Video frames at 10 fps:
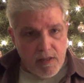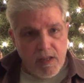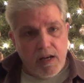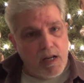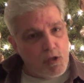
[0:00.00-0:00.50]

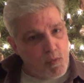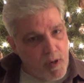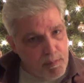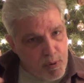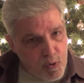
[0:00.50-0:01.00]
And I just
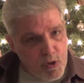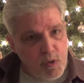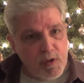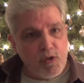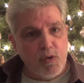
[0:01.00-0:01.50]
want to pull
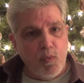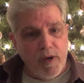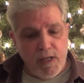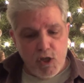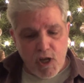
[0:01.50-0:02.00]
you into the
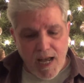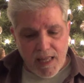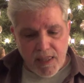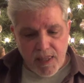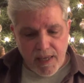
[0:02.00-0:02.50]
way
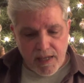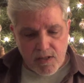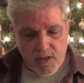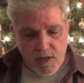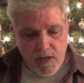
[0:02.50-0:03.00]
John
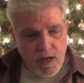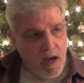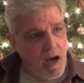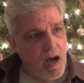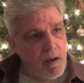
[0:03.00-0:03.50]
thinks.
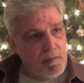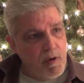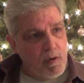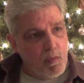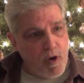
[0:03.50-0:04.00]
Um,
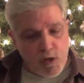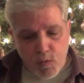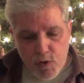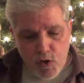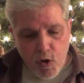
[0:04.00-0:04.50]

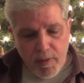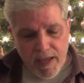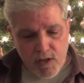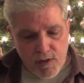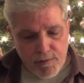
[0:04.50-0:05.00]
Russ, would you go
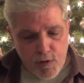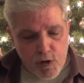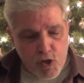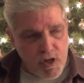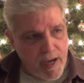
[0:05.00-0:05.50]
back to the
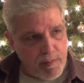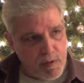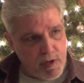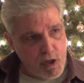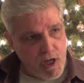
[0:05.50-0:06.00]
first
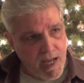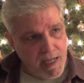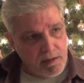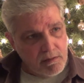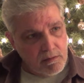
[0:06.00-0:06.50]
chapter of
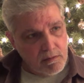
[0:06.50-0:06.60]
John?